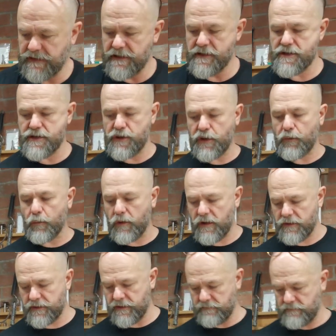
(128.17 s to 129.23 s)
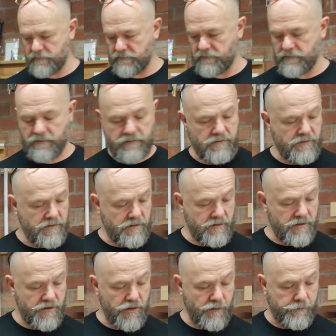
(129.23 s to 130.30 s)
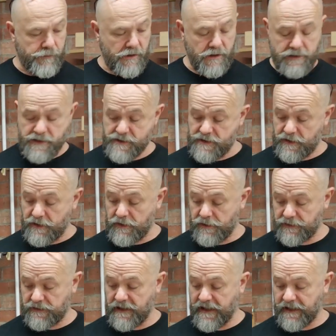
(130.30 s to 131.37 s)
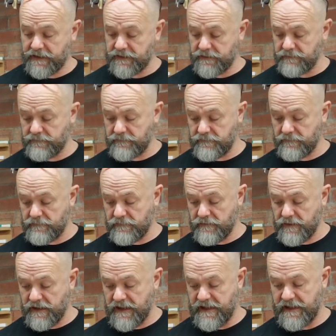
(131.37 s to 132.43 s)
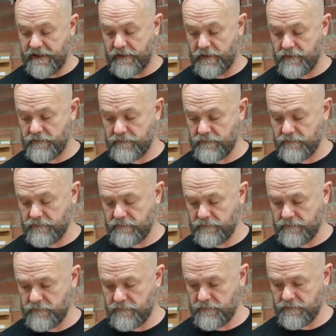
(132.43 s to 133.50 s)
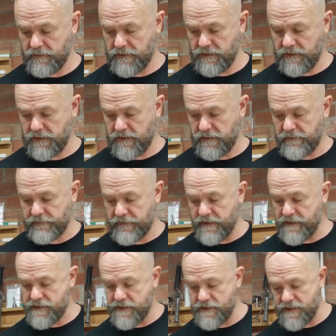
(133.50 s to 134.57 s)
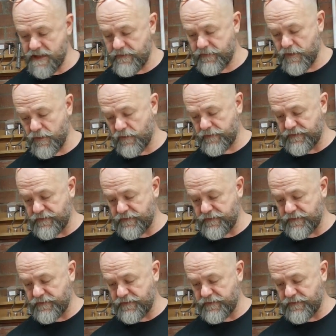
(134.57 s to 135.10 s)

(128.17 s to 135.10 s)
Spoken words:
is, you want your box to contact here. For instance, if your